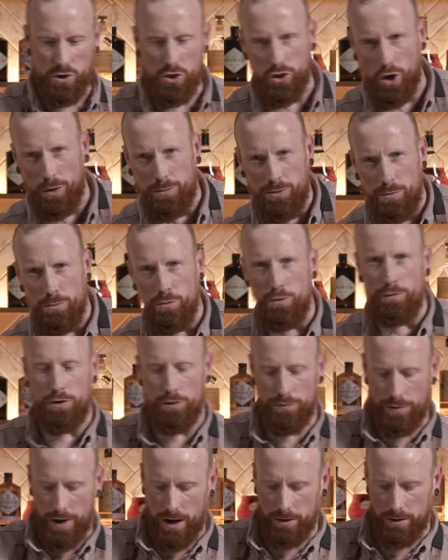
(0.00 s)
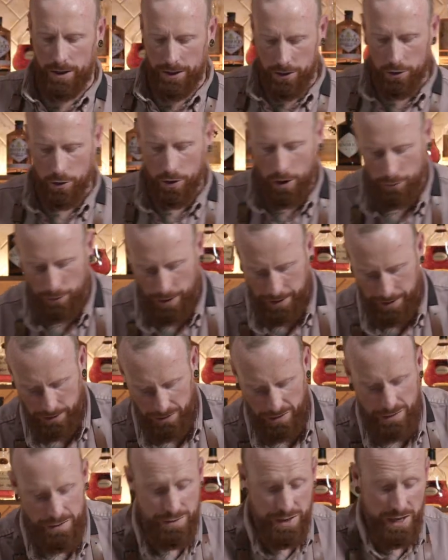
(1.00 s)
stops it moving around like a
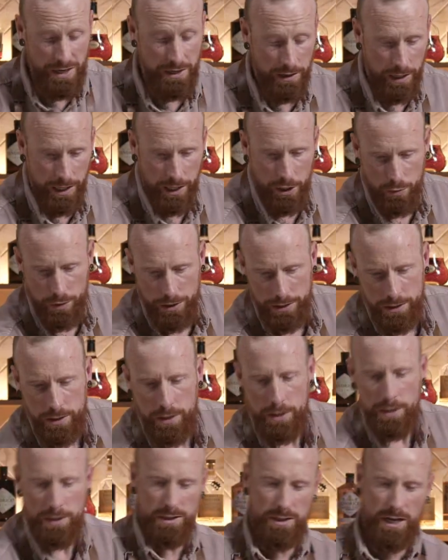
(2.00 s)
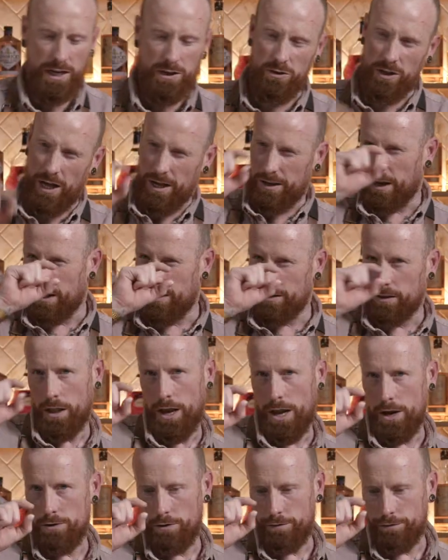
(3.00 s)
regular thin liquid, and you'll add that
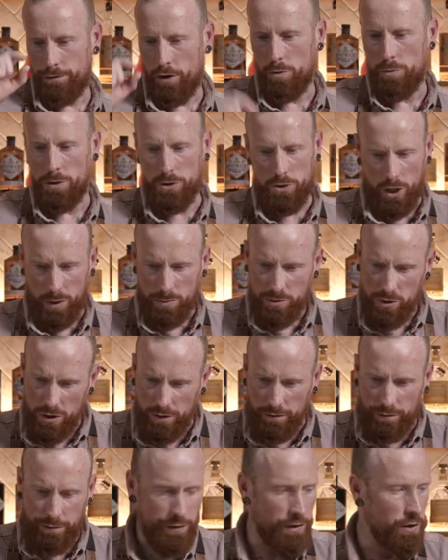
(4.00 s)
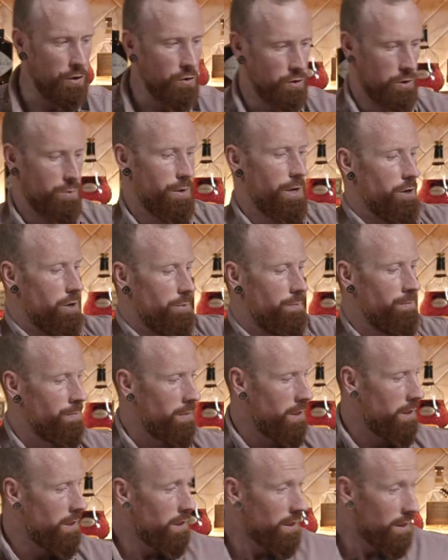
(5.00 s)
layer of foam on top. So you can fill it all the way up.
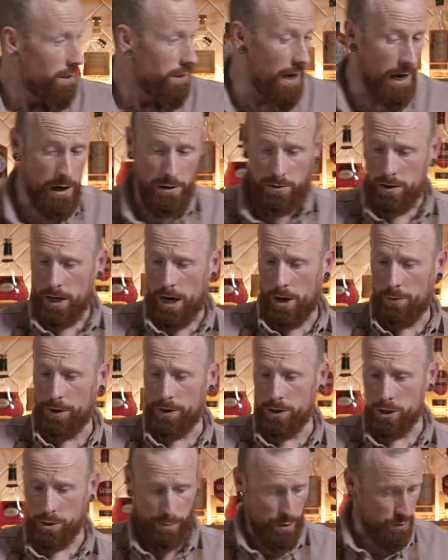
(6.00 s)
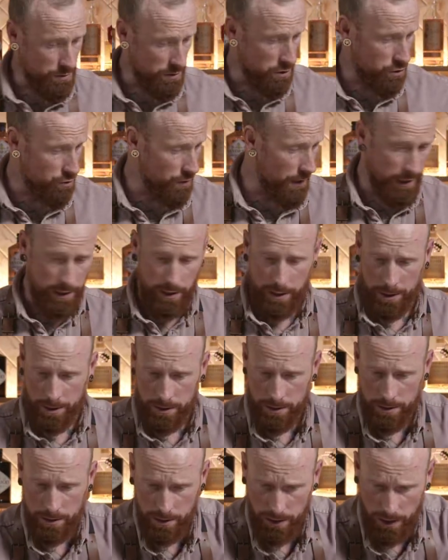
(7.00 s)
Now, how are we going to smoke this drink?
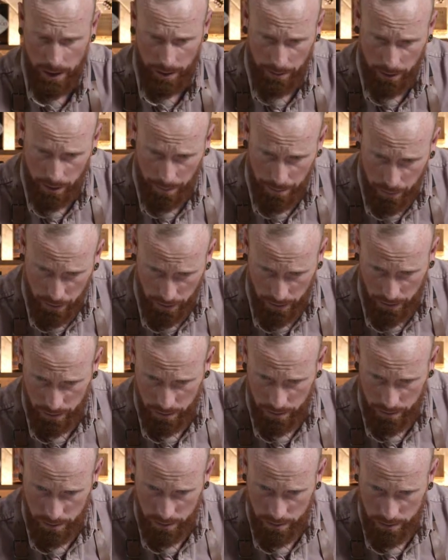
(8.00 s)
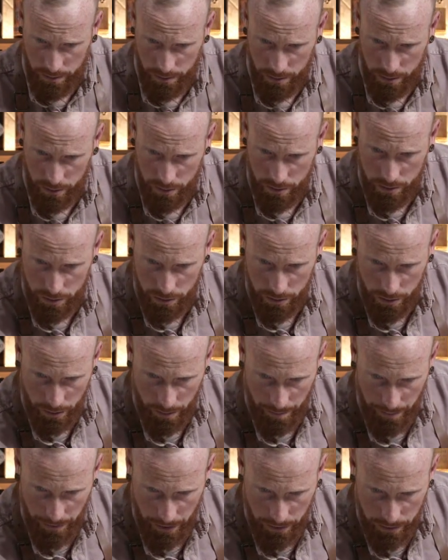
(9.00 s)
I'm going to put it just on
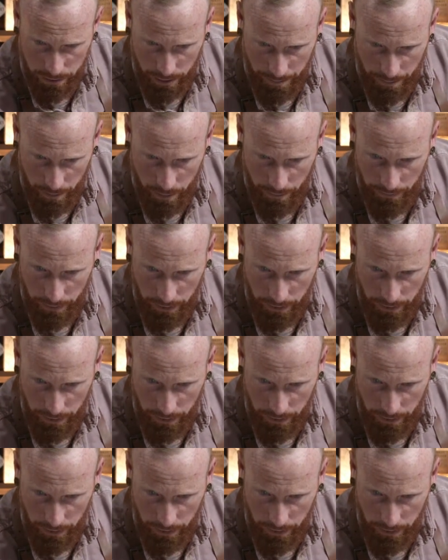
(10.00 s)
the bar top over